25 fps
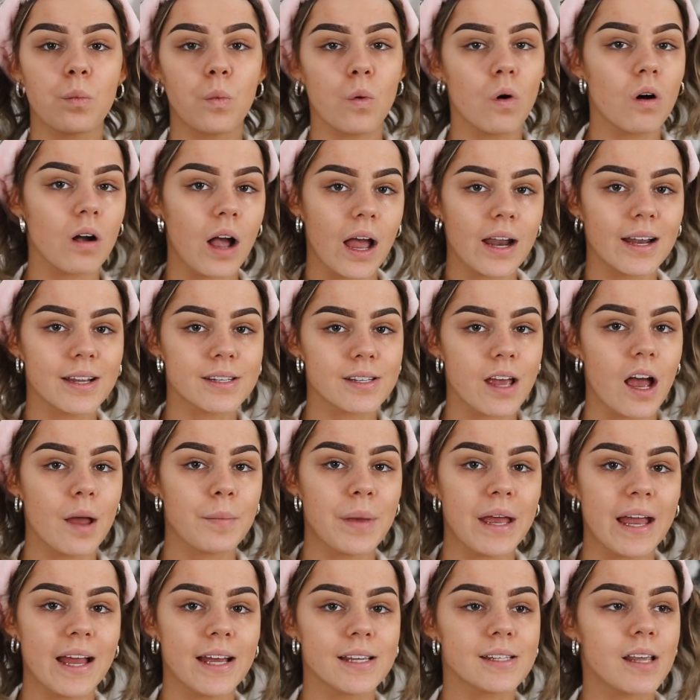what kind of
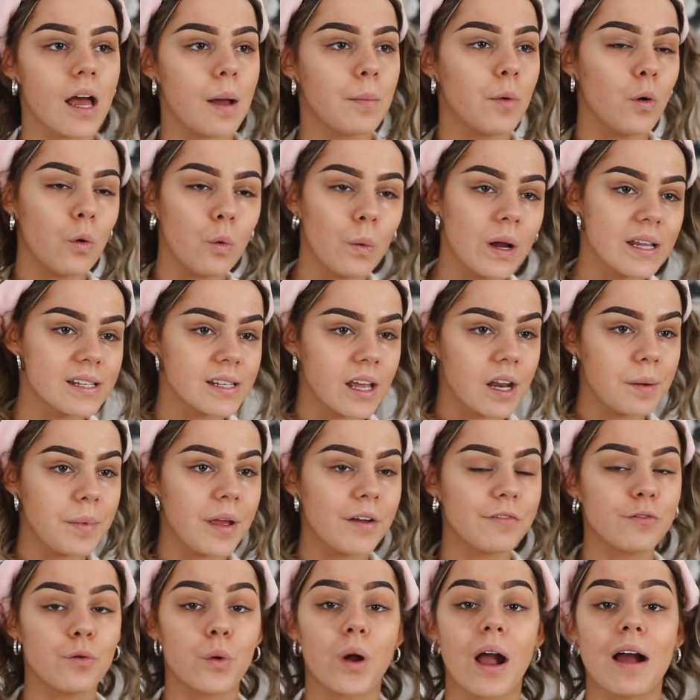time it is, I'm always going to
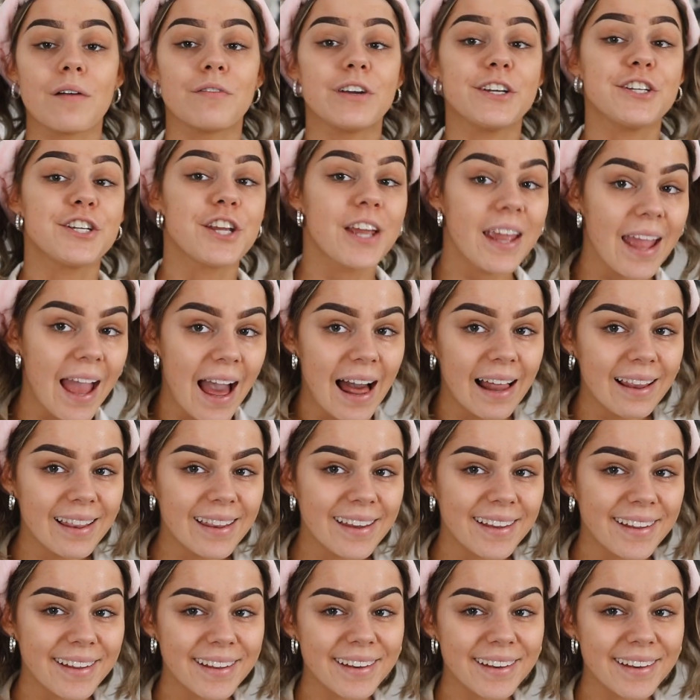be a full coverage gal.